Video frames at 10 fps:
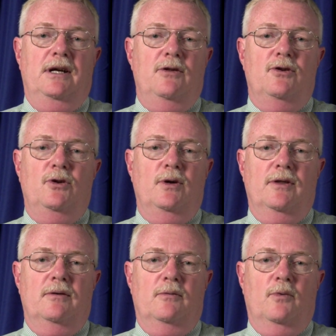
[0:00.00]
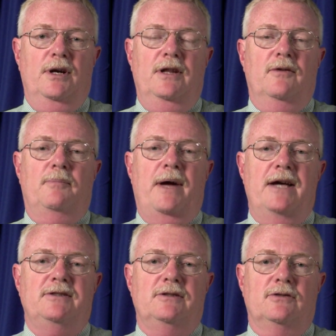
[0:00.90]
either reading the
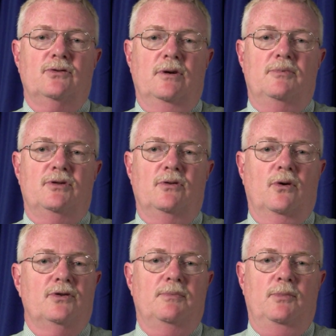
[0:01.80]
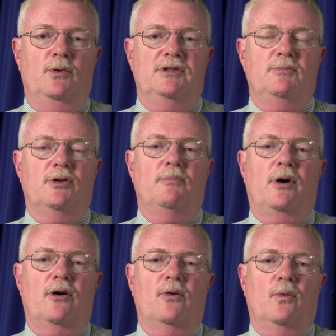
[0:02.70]
passage of Scripture or doing some other
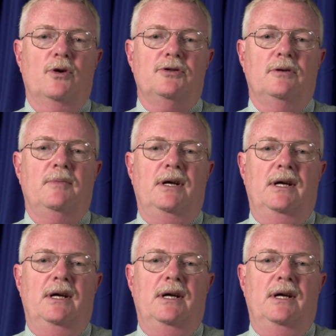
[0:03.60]
part of the worship,